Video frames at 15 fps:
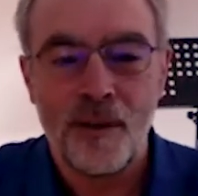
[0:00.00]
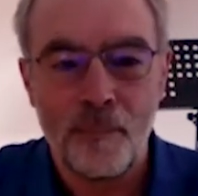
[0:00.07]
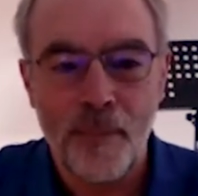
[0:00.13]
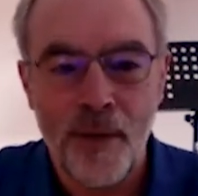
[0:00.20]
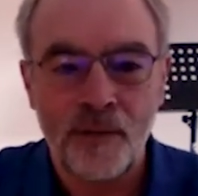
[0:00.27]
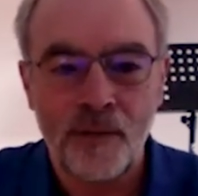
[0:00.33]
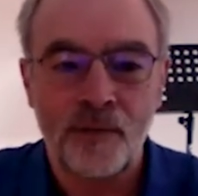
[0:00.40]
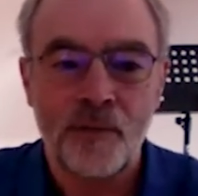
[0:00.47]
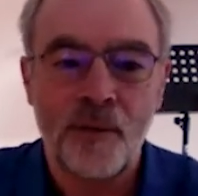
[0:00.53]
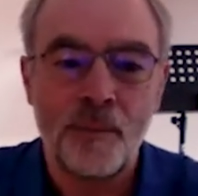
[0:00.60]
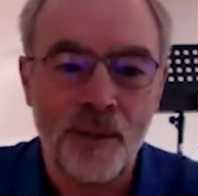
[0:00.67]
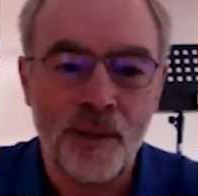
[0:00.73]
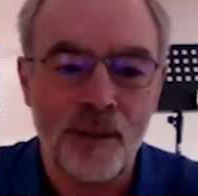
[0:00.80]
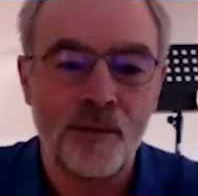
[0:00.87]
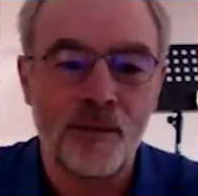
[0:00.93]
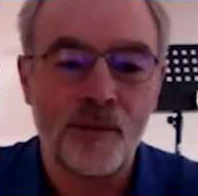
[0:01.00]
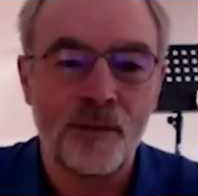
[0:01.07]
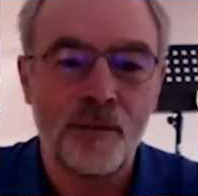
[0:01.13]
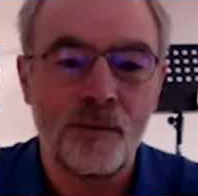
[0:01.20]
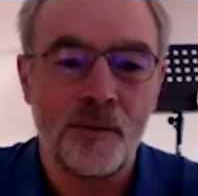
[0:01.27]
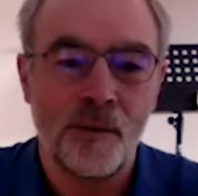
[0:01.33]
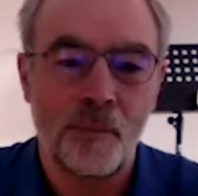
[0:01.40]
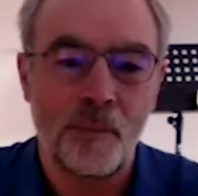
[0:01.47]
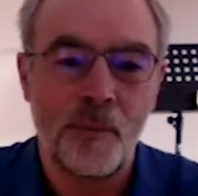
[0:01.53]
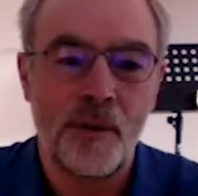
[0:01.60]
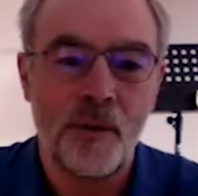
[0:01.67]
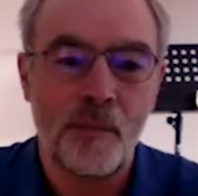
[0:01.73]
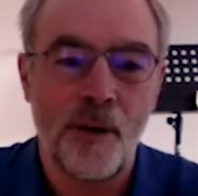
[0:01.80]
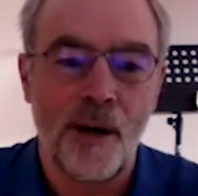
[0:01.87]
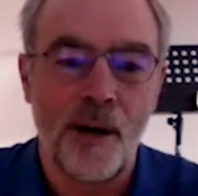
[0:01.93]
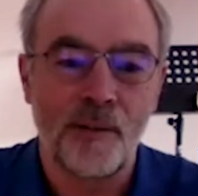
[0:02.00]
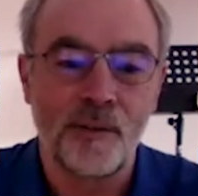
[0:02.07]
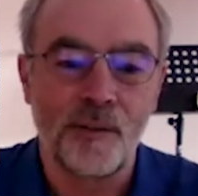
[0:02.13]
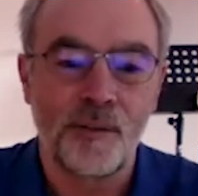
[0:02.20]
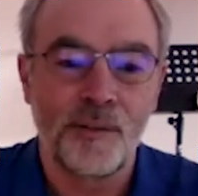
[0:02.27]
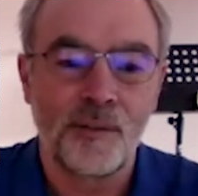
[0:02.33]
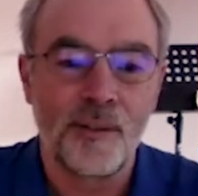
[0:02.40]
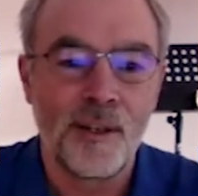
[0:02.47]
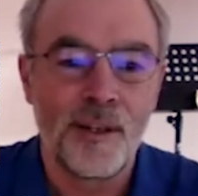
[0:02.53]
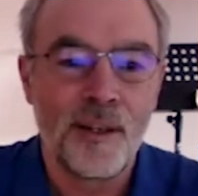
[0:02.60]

mainstreamed into community practice?